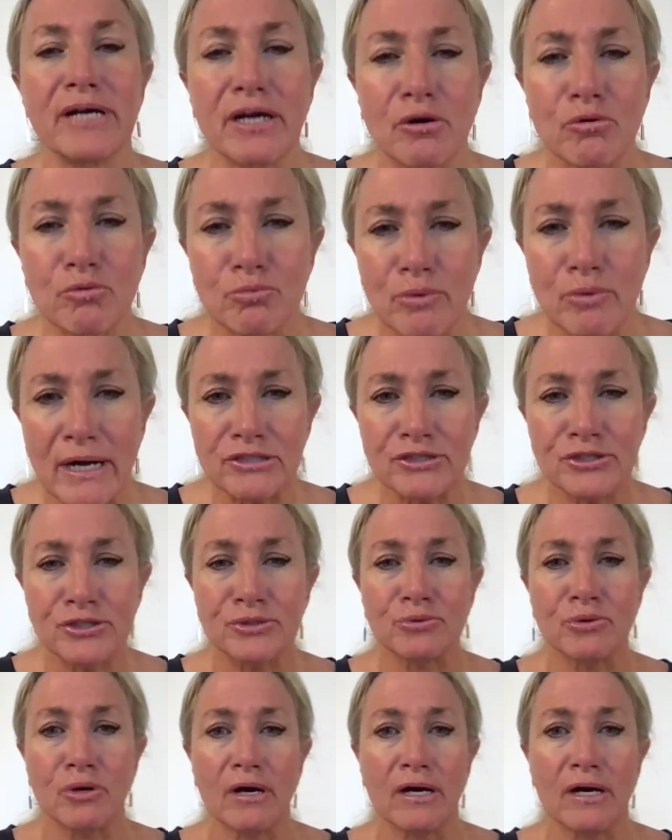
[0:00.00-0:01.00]
a
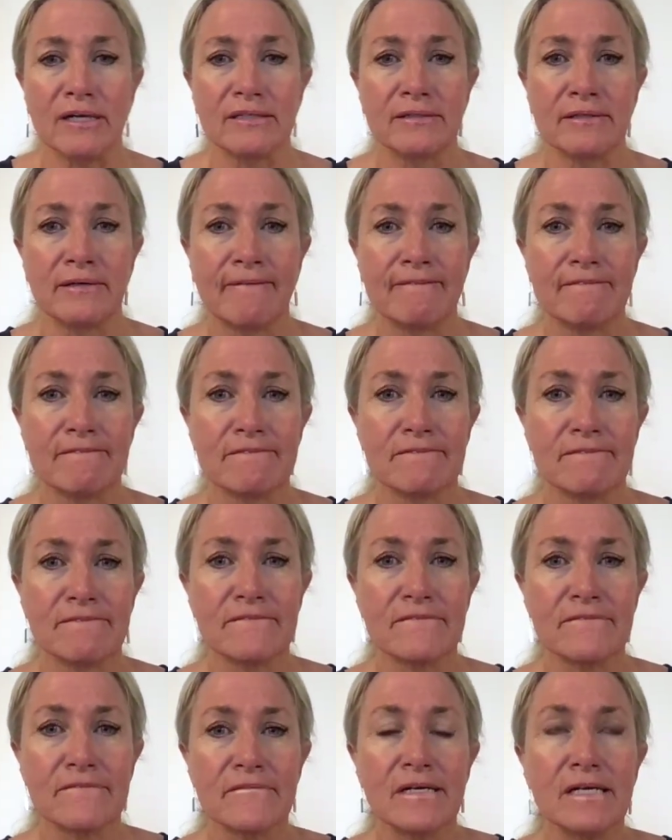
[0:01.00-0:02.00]
restaurant
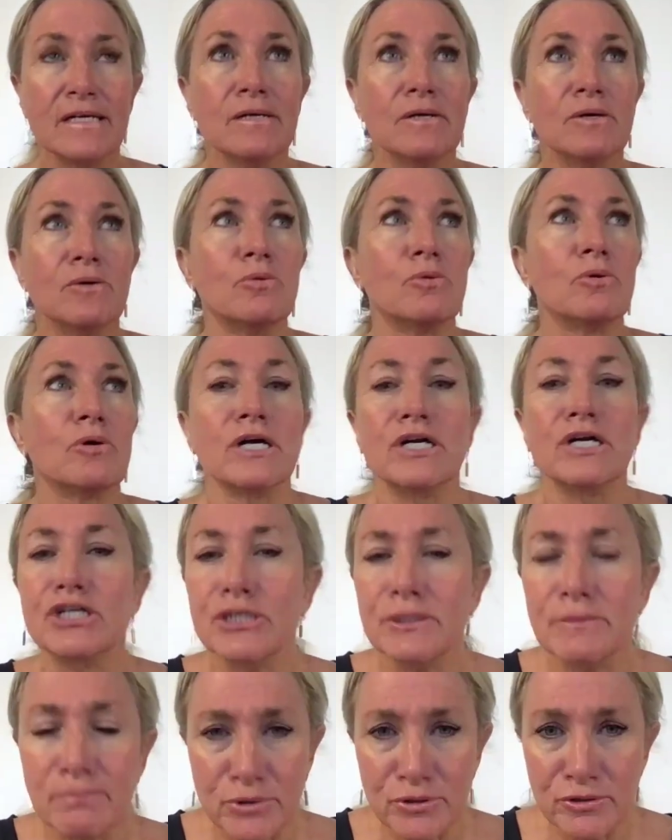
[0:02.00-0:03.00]
or a
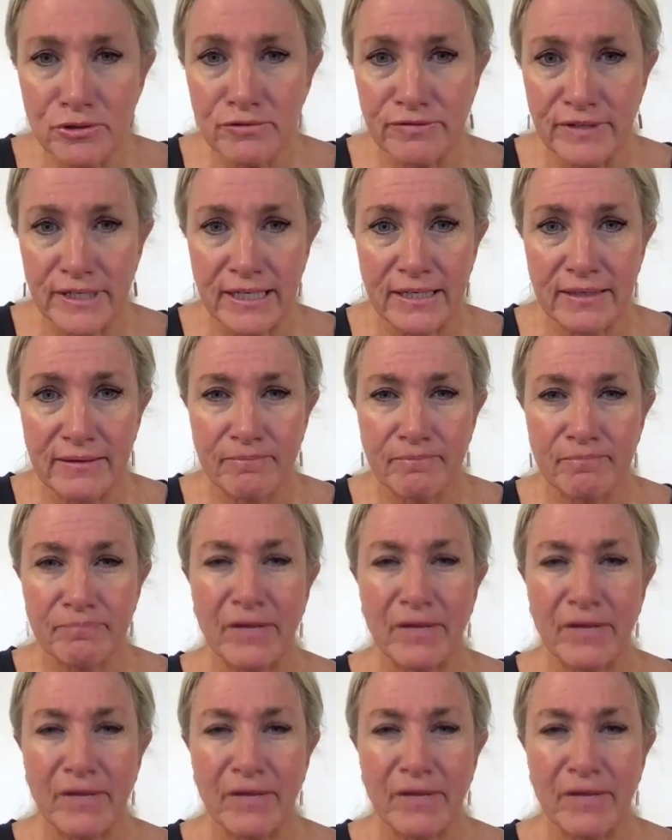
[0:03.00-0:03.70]
good movie.